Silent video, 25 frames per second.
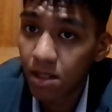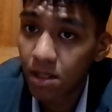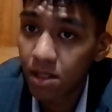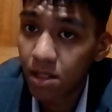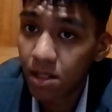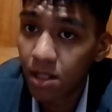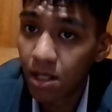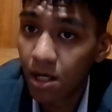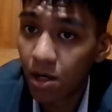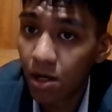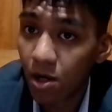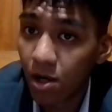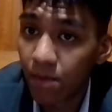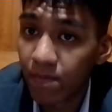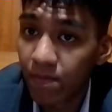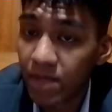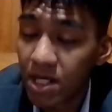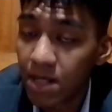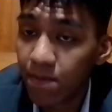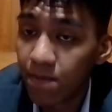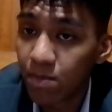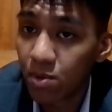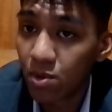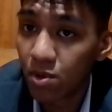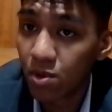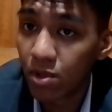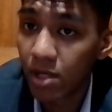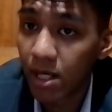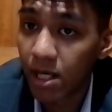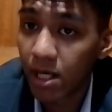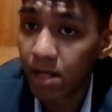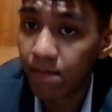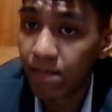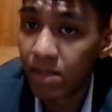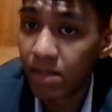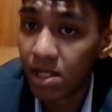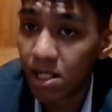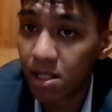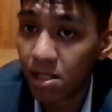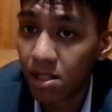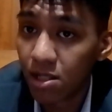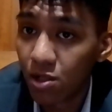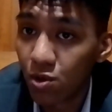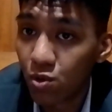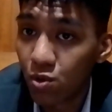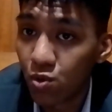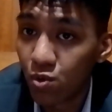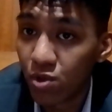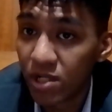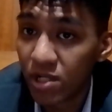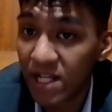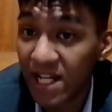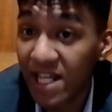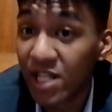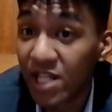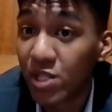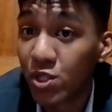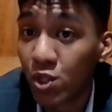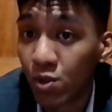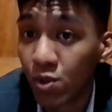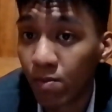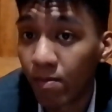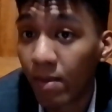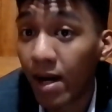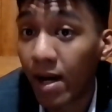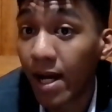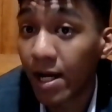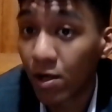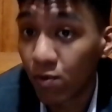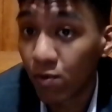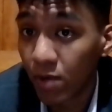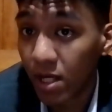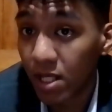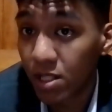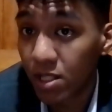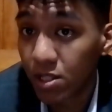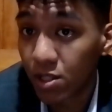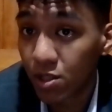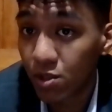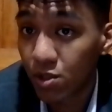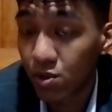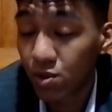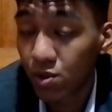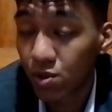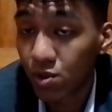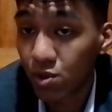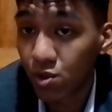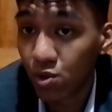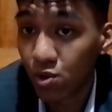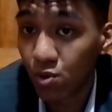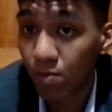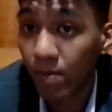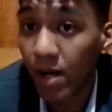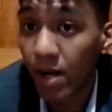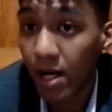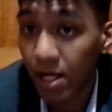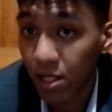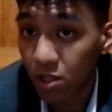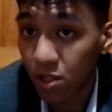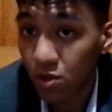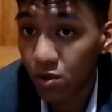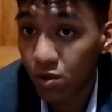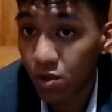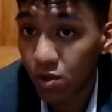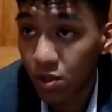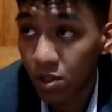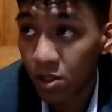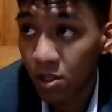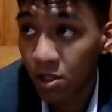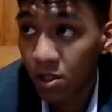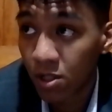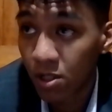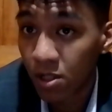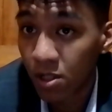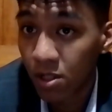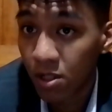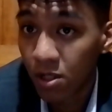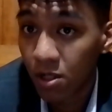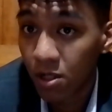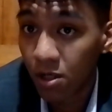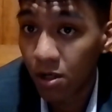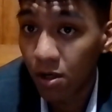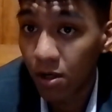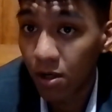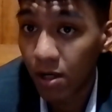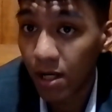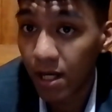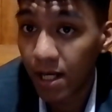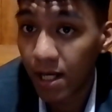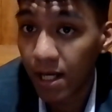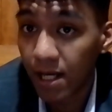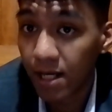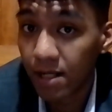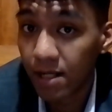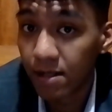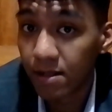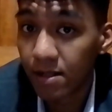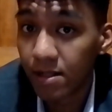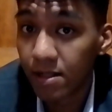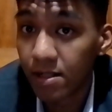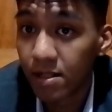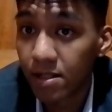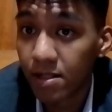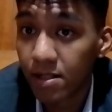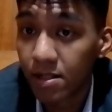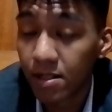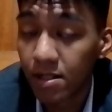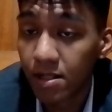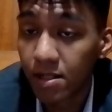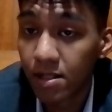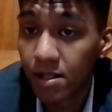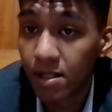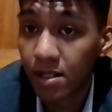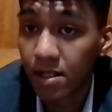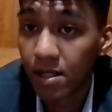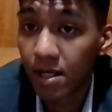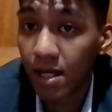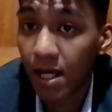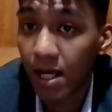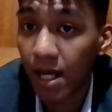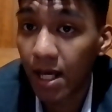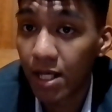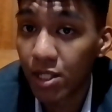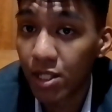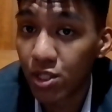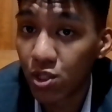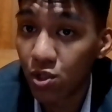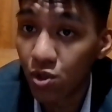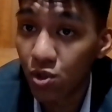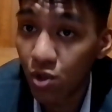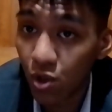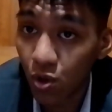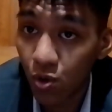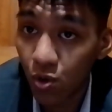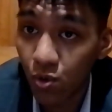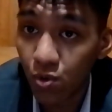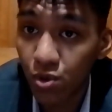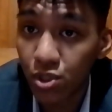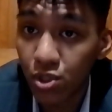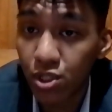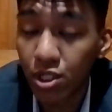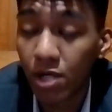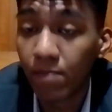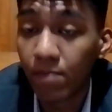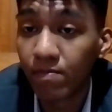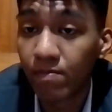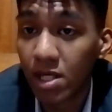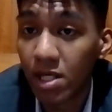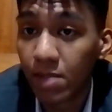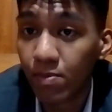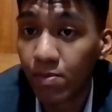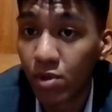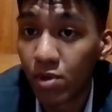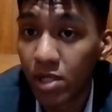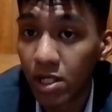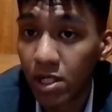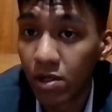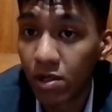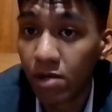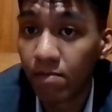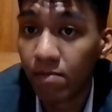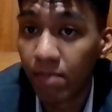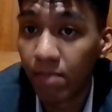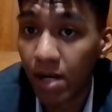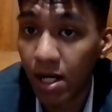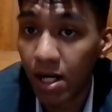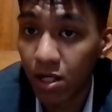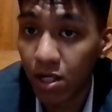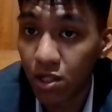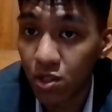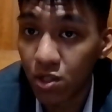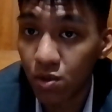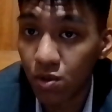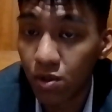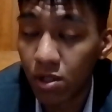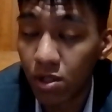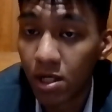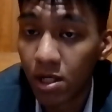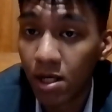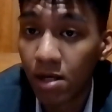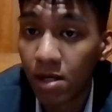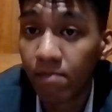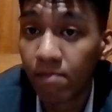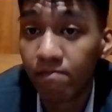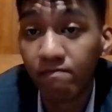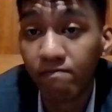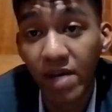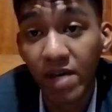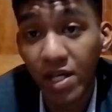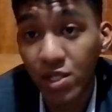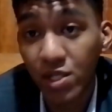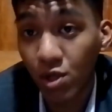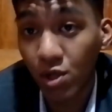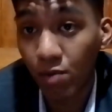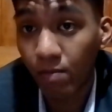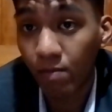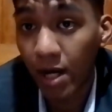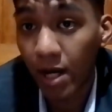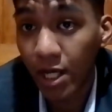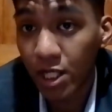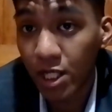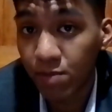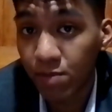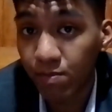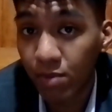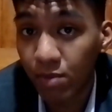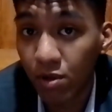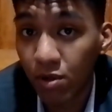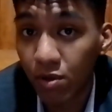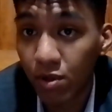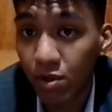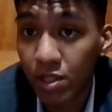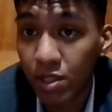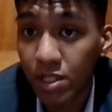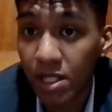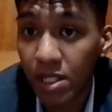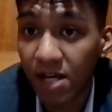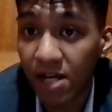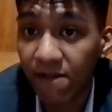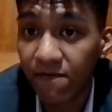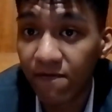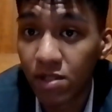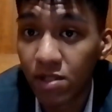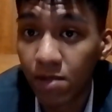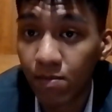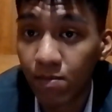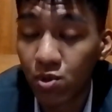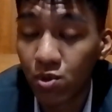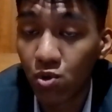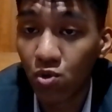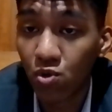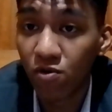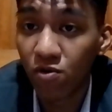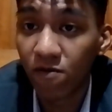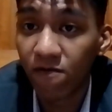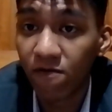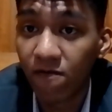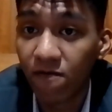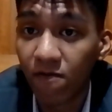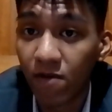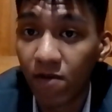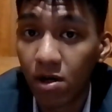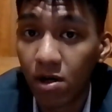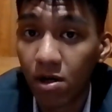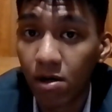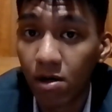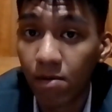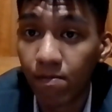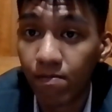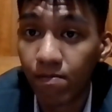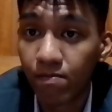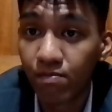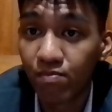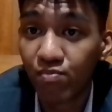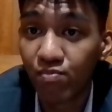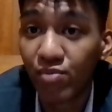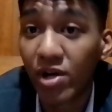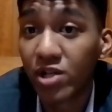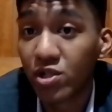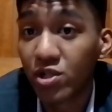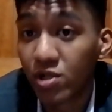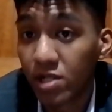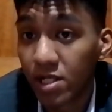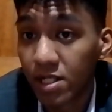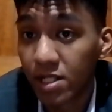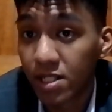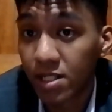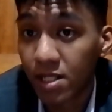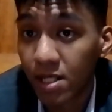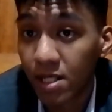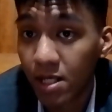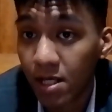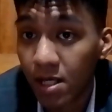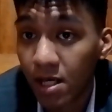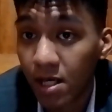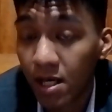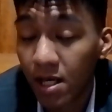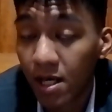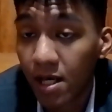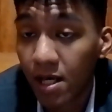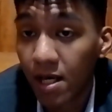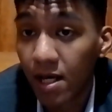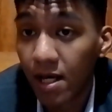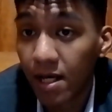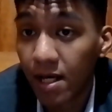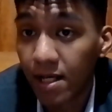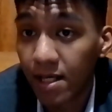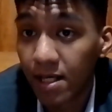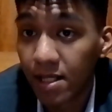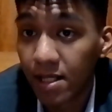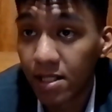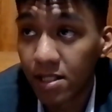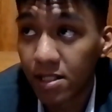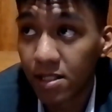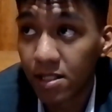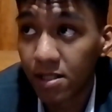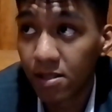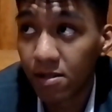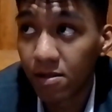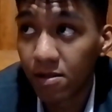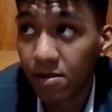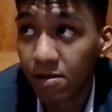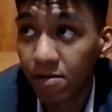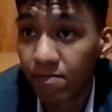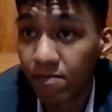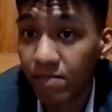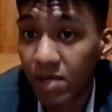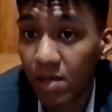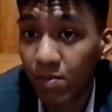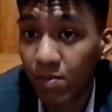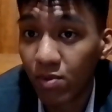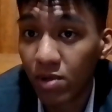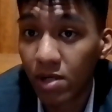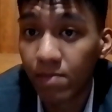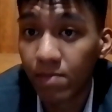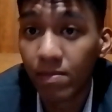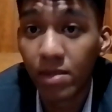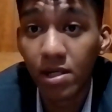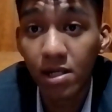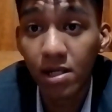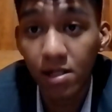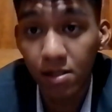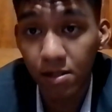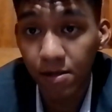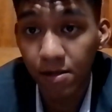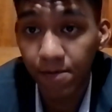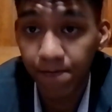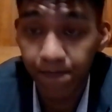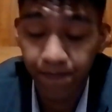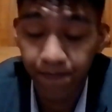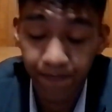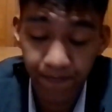there are people in Manila who need to migrate to Baguio. Right? And as you know, some people here in Baguio, based on my experience, have some sort of prejudice against the people in Manila.